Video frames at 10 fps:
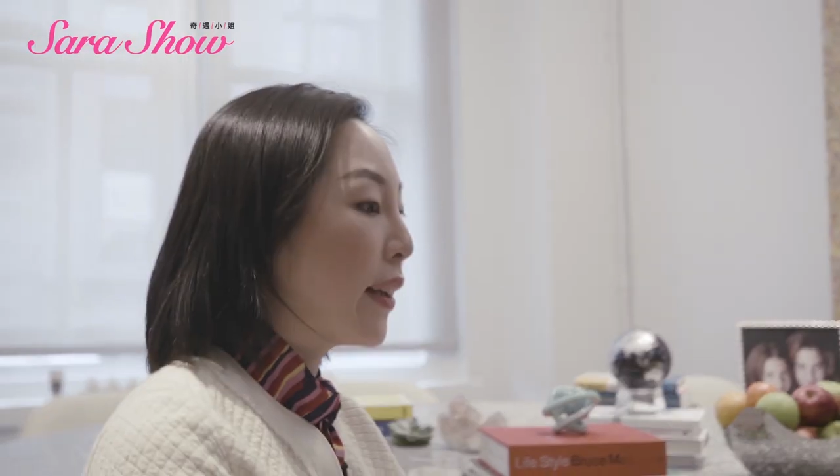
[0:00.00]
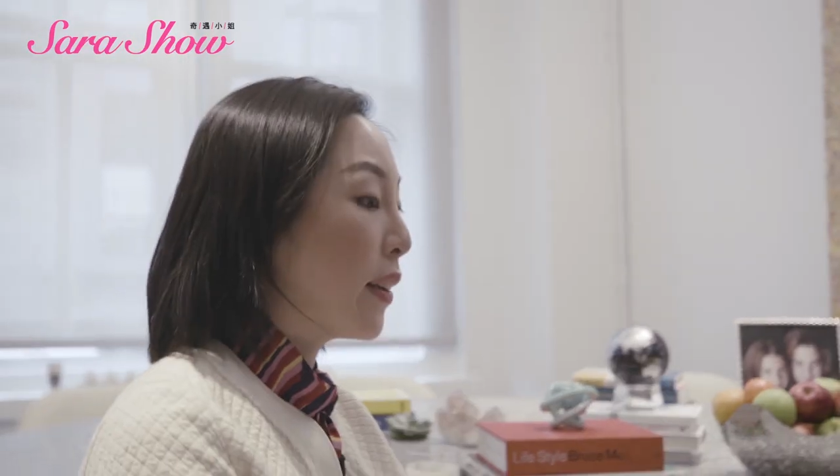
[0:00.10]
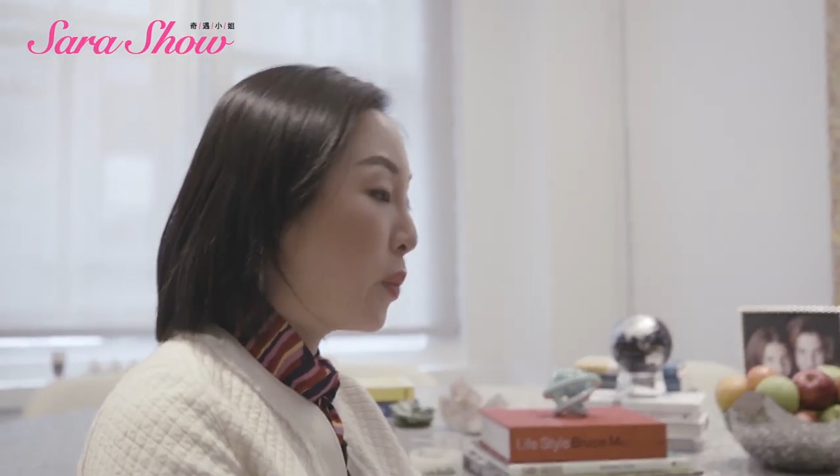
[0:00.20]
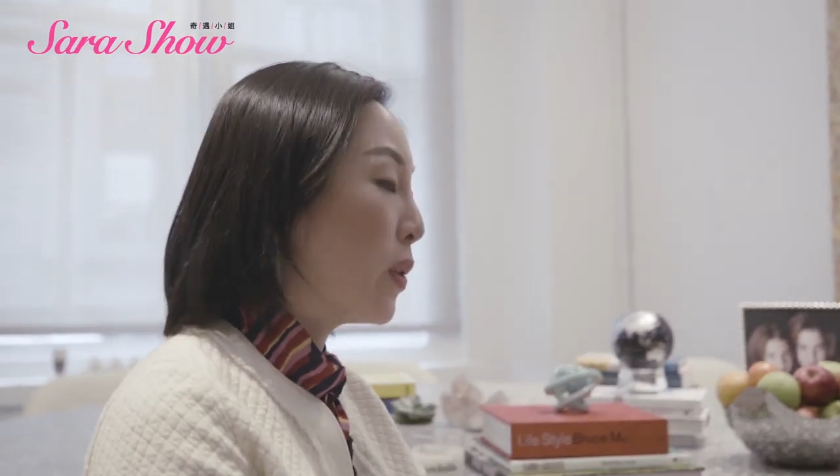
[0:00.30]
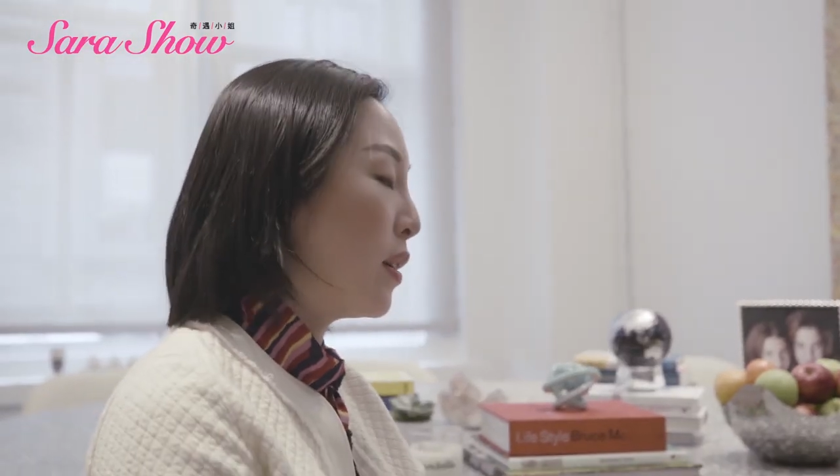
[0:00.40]
I
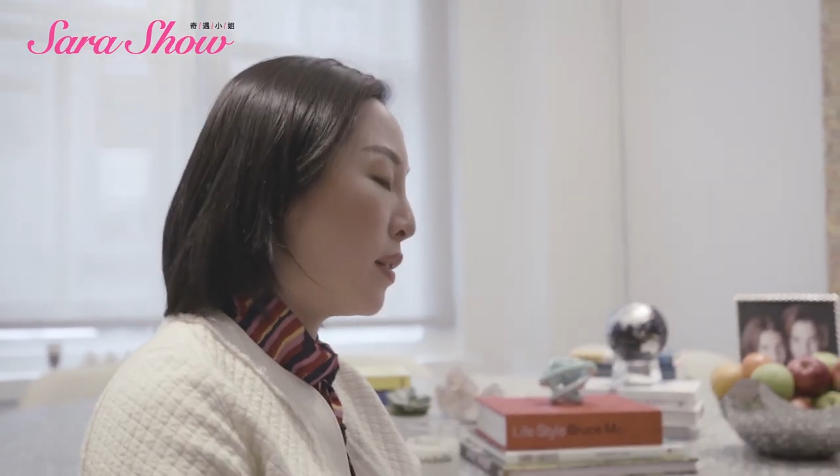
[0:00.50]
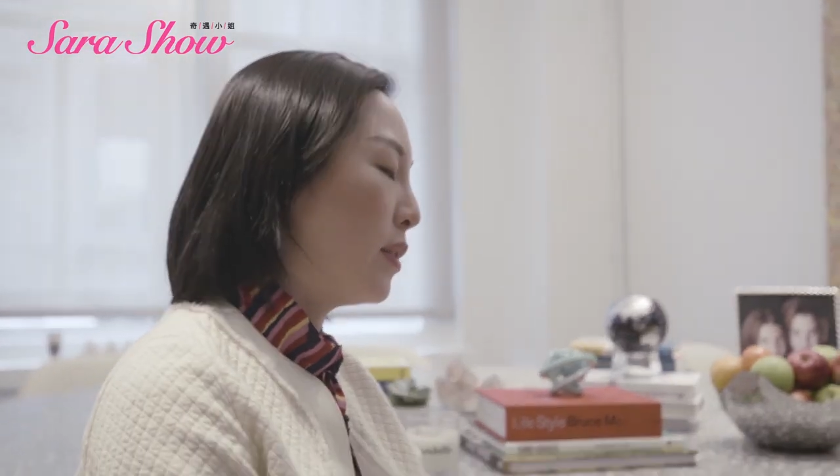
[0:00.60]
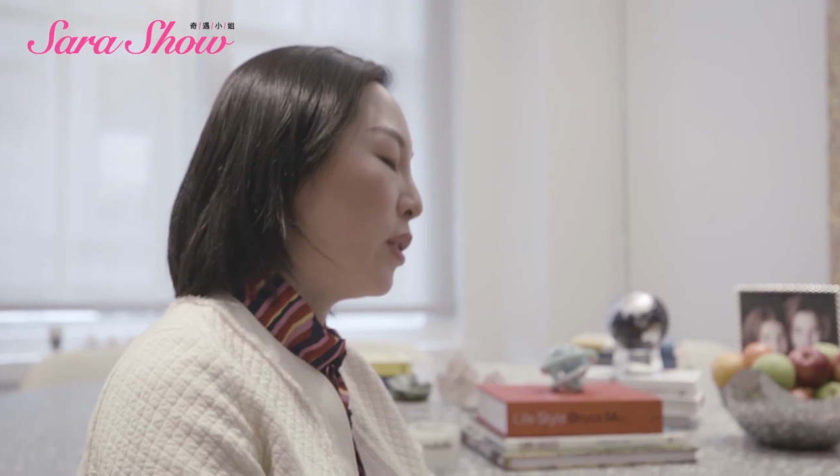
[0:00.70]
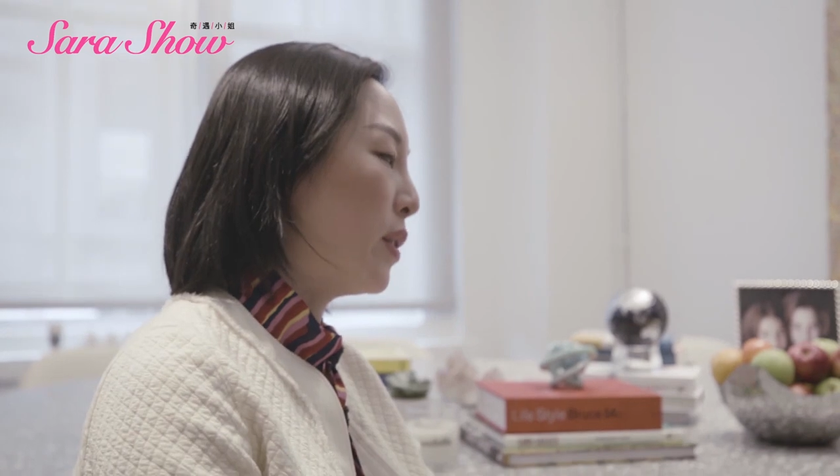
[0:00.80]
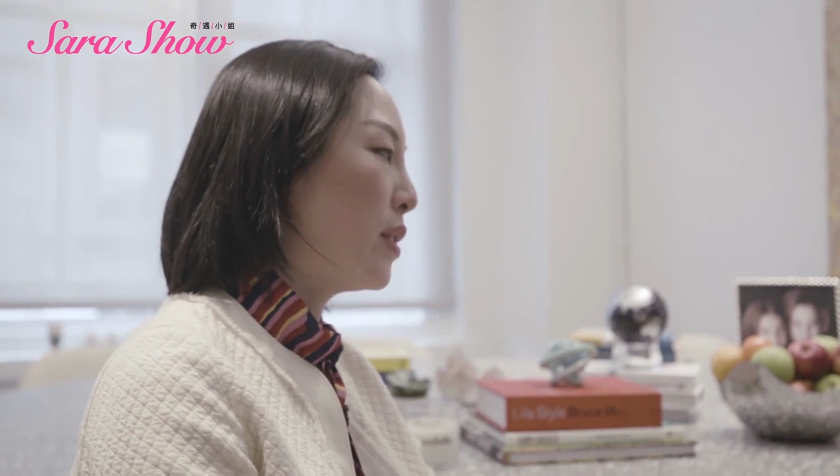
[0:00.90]

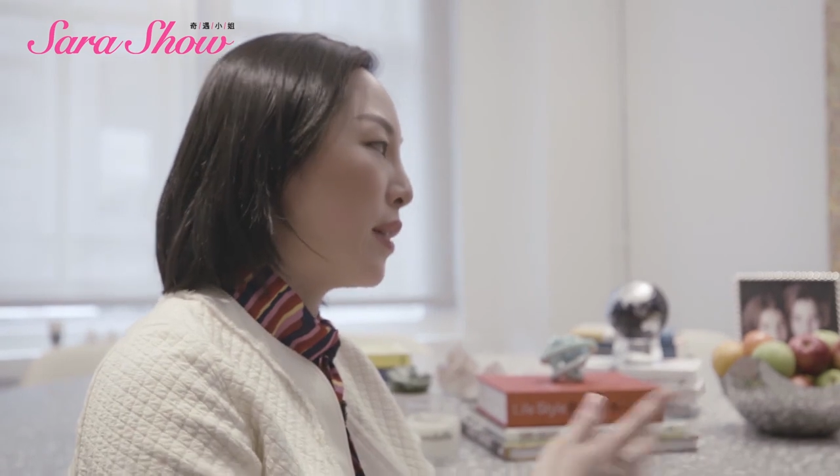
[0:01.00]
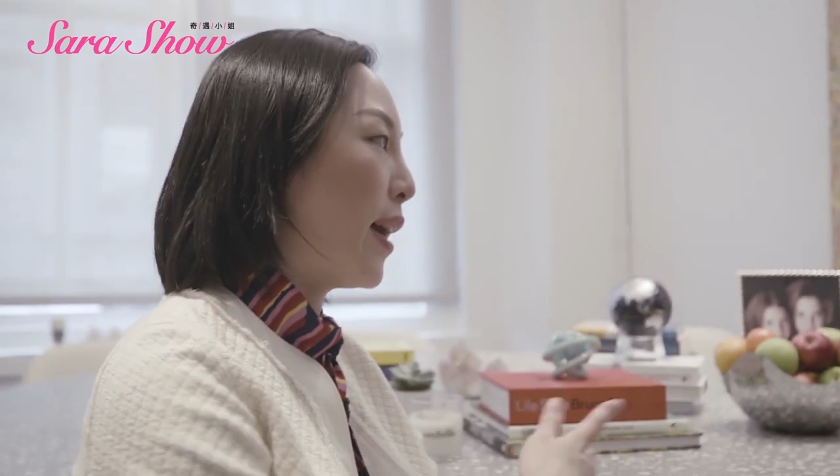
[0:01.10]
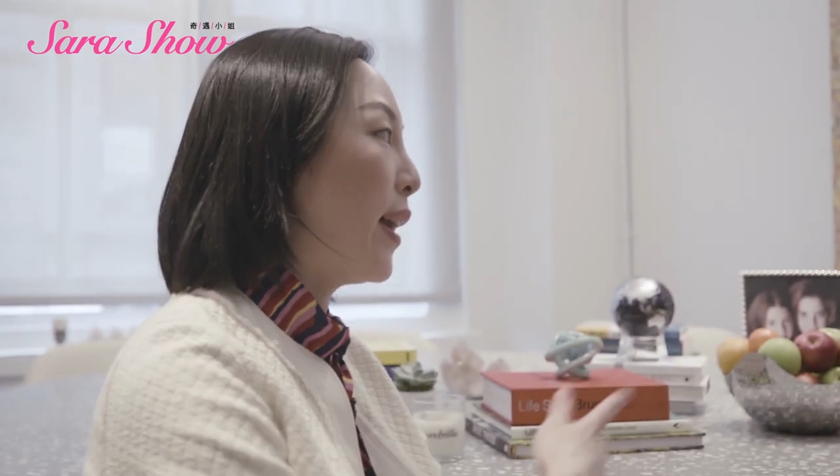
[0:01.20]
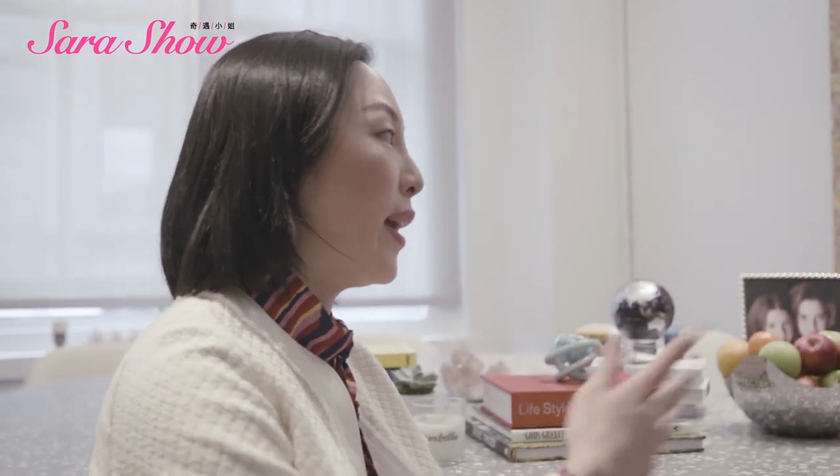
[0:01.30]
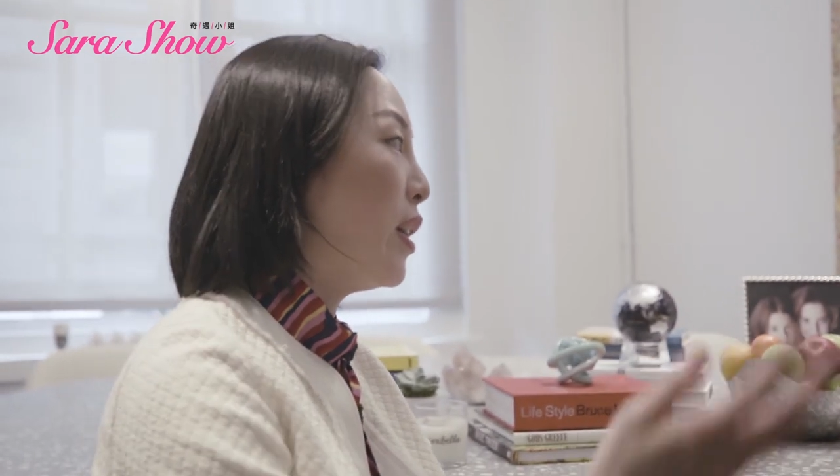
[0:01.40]

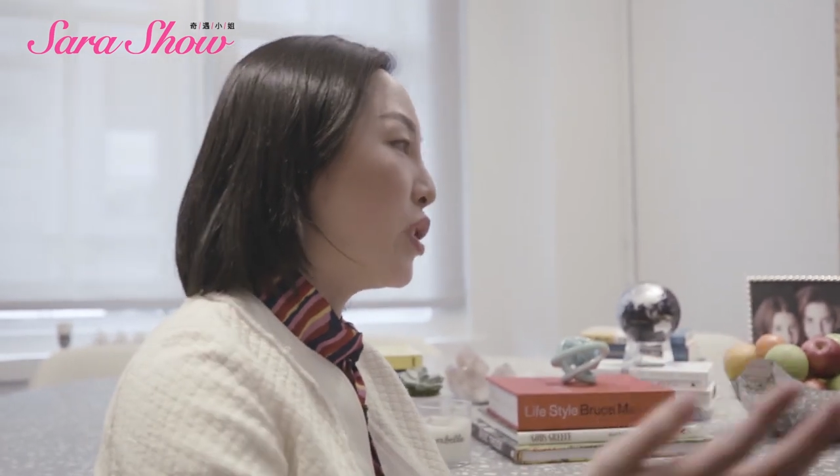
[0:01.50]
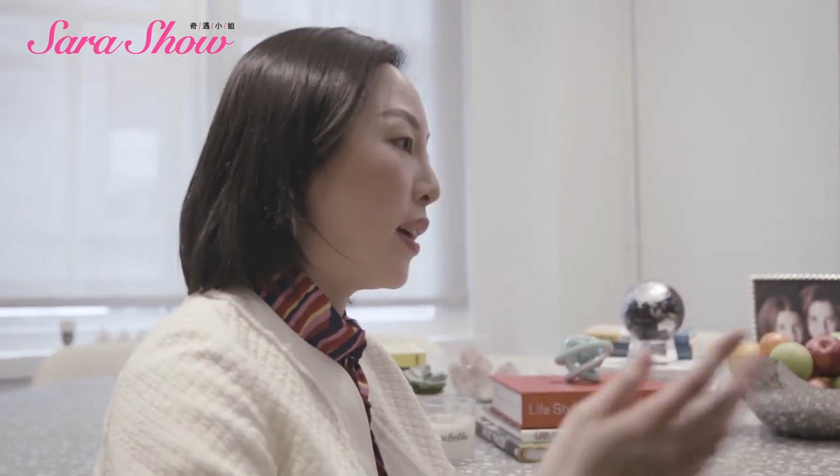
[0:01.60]
age